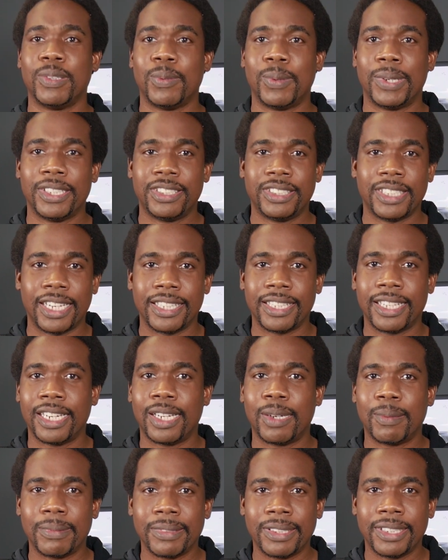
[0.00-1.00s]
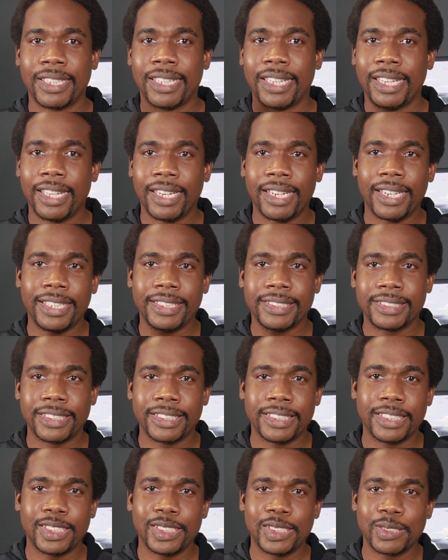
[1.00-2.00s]
you want to check that out, links in
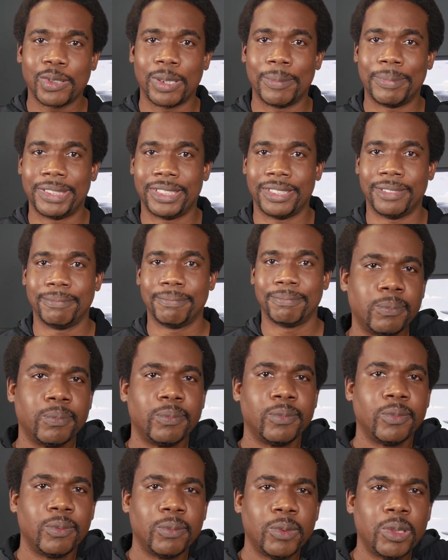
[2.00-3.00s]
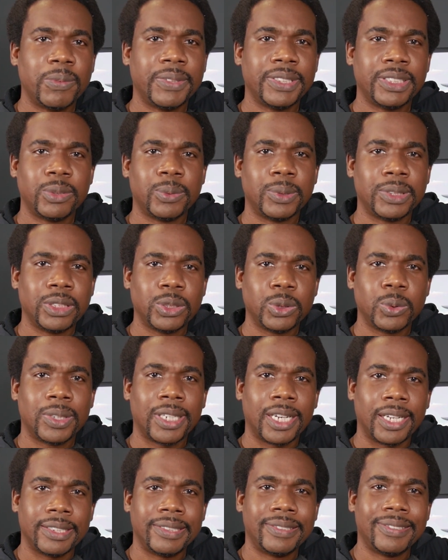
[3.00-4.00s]
the description. Moving to a new
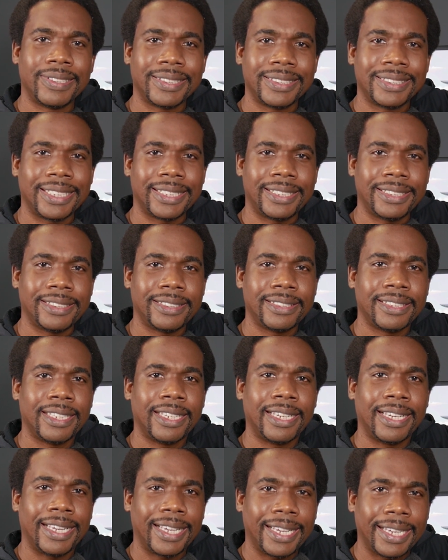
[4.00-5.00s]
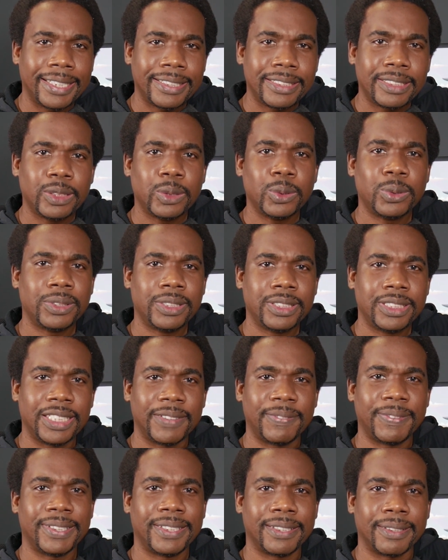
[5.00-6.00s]
country or city is usually
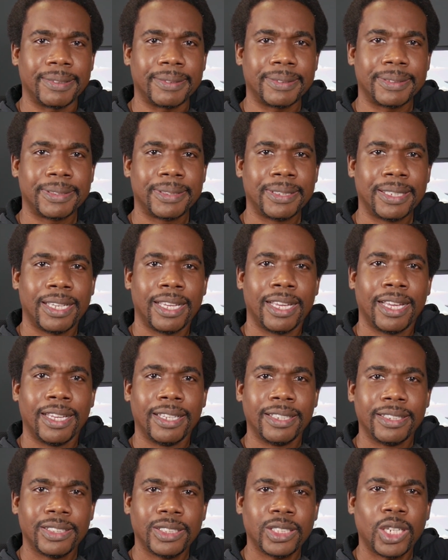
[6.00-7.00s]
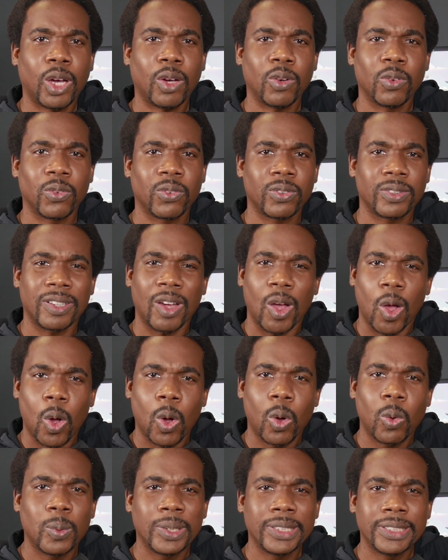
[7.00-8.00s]
difficult. Not
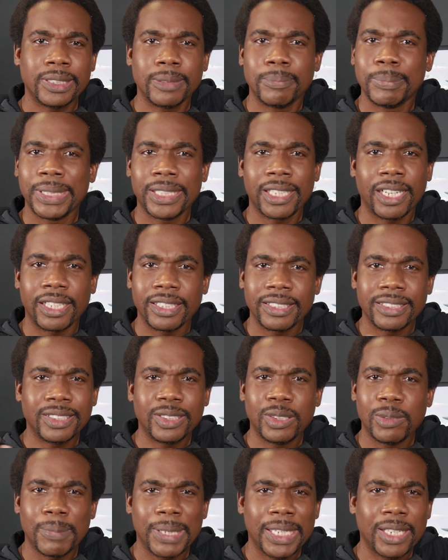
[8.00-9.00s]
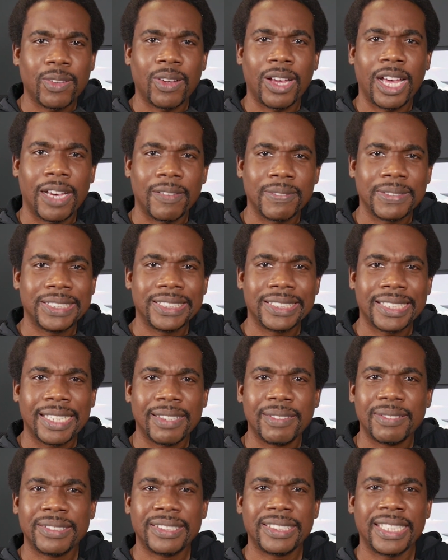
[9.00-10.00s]
always, because you may not have the
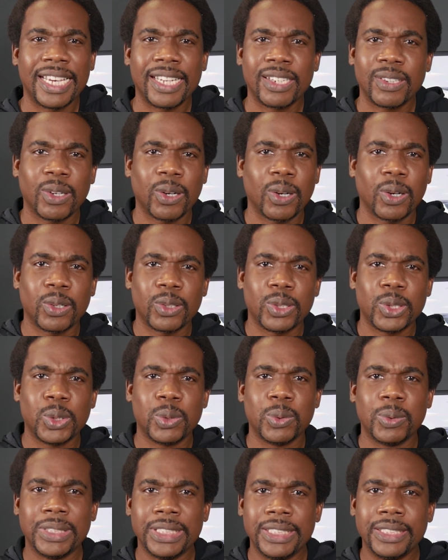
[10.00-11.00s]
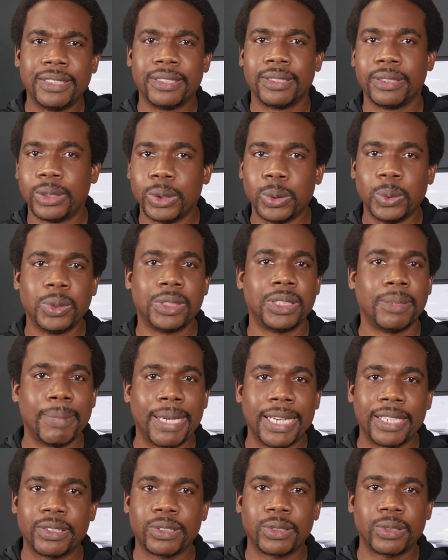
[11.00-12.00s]
skill set or you need to do some
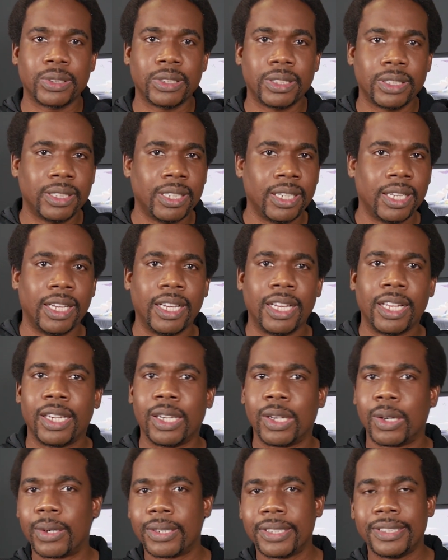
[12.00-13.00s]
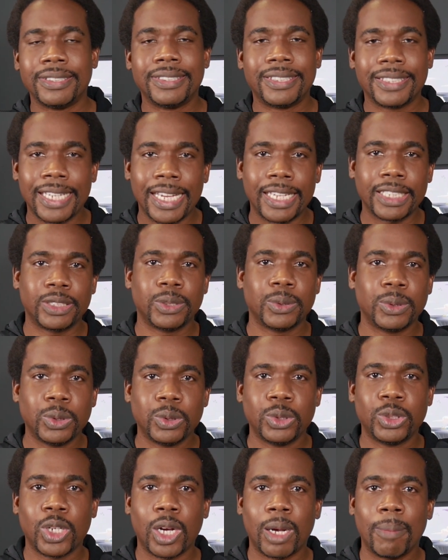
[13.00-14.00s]
extra learning to get to a new
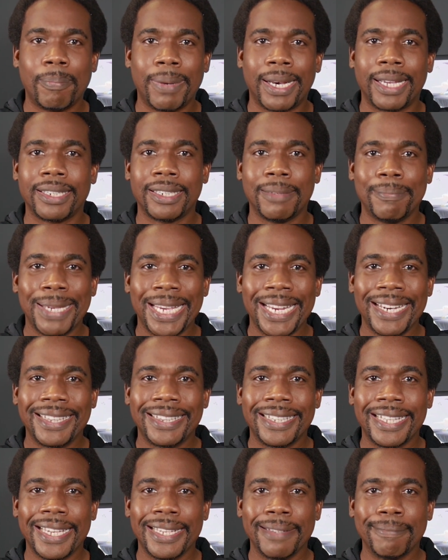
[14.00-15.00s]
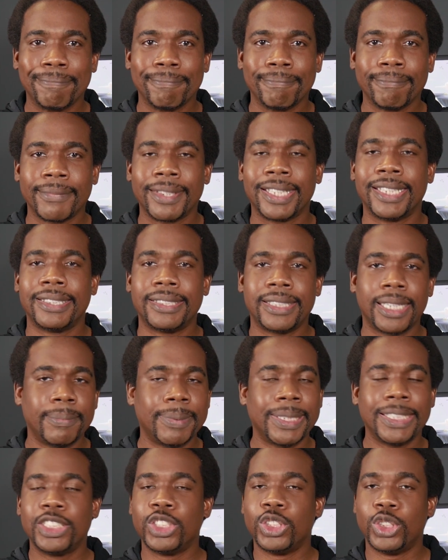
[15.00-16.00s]
job, but the main thing is
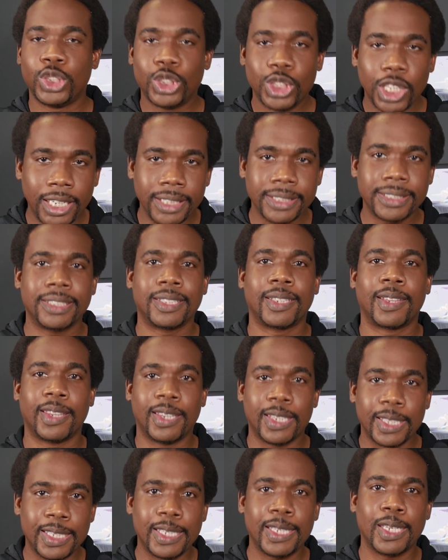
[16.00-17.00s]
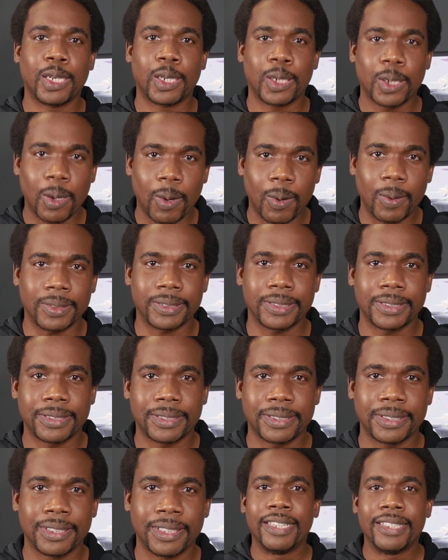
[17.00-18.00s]
sometimes just the
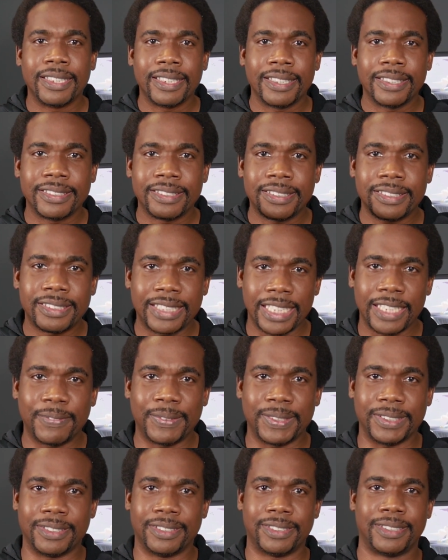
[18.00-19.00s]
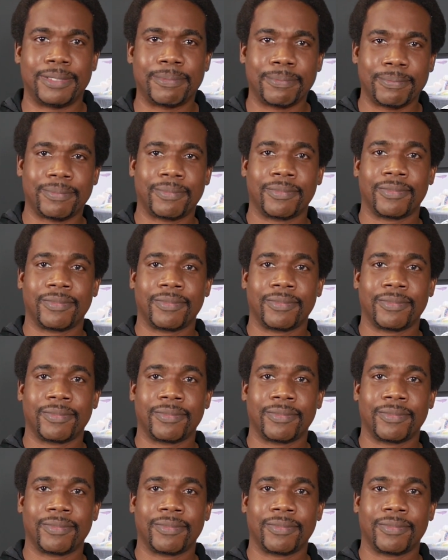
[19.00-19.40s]
cost. Savings.